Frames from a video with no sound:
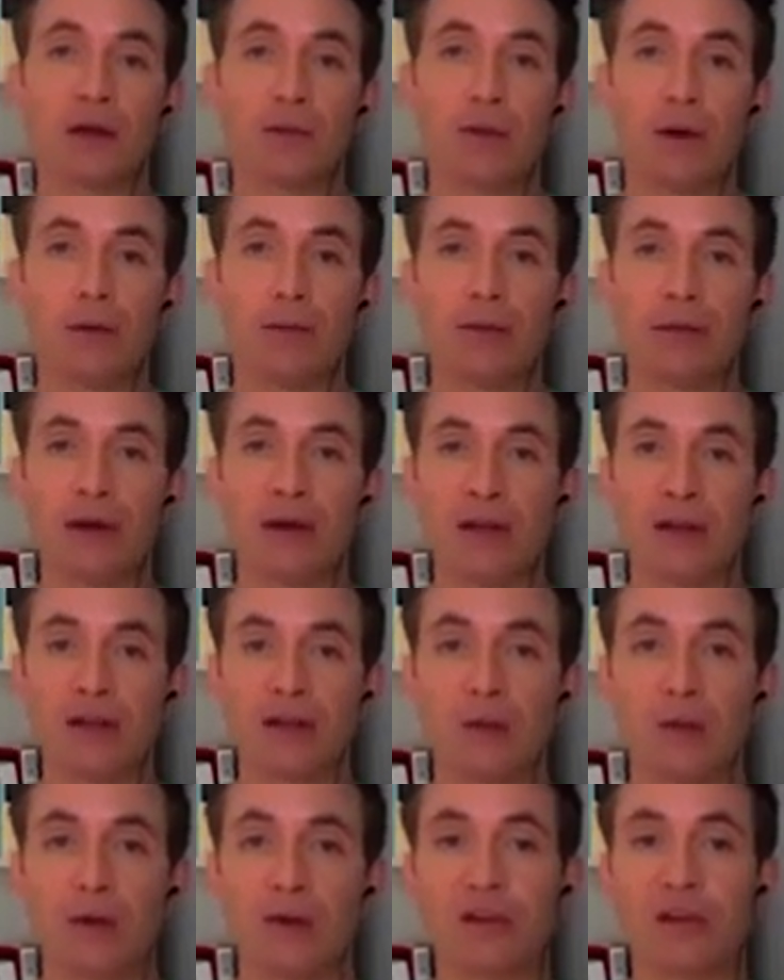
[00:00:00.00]
the
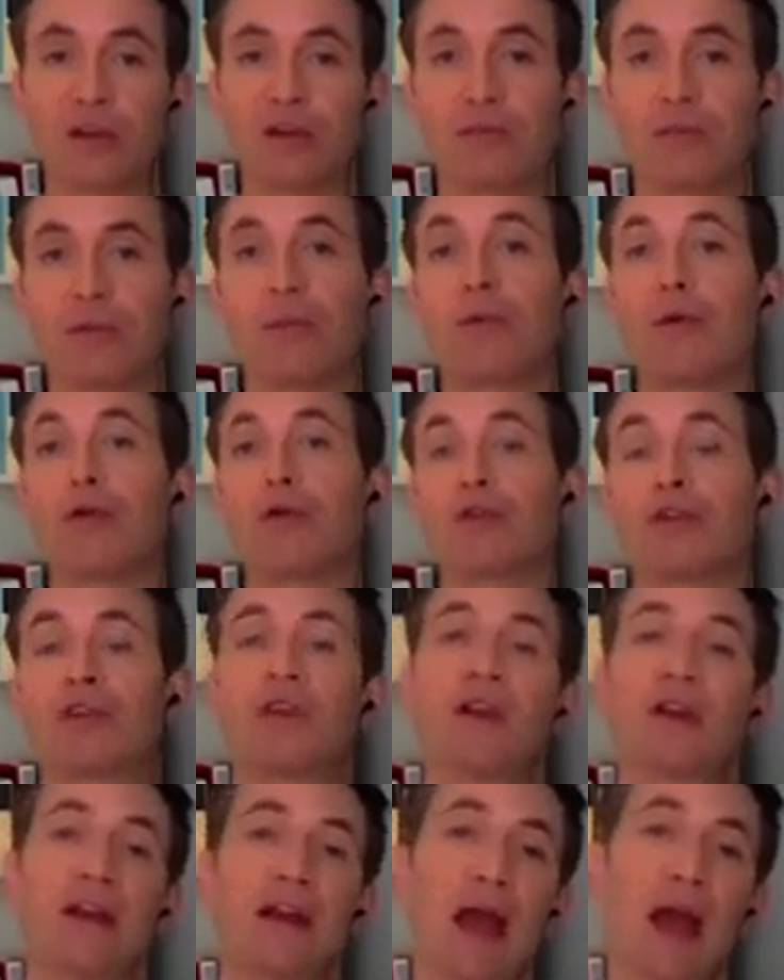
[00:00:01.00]
population which
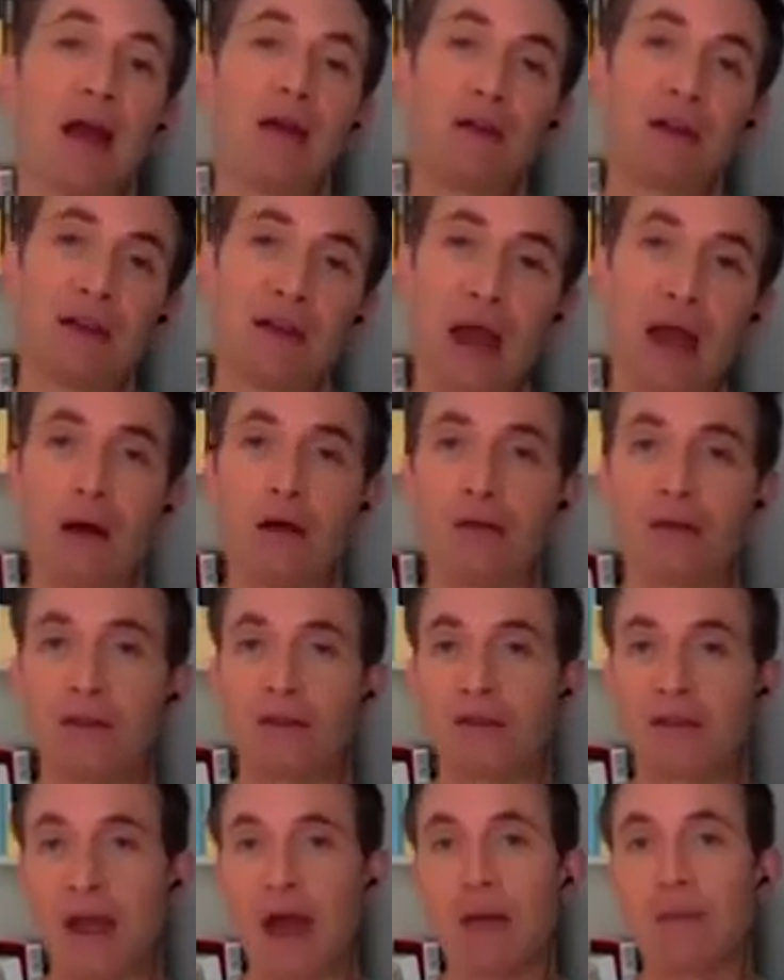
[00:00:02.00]
disproportionately carries out the
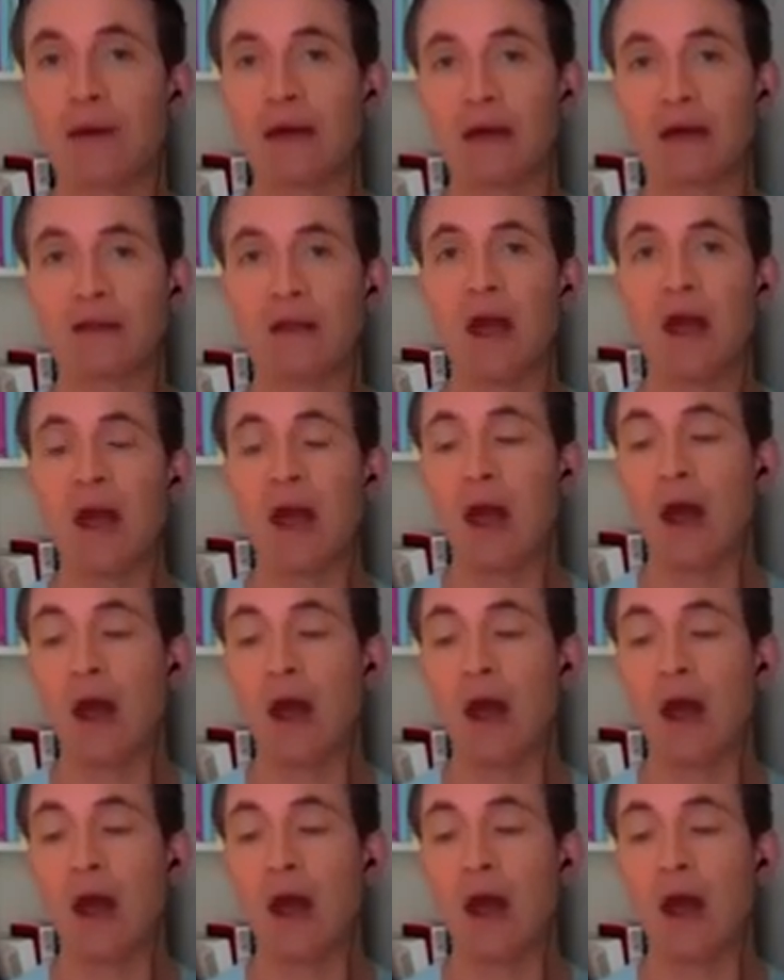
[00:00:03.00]
stabbings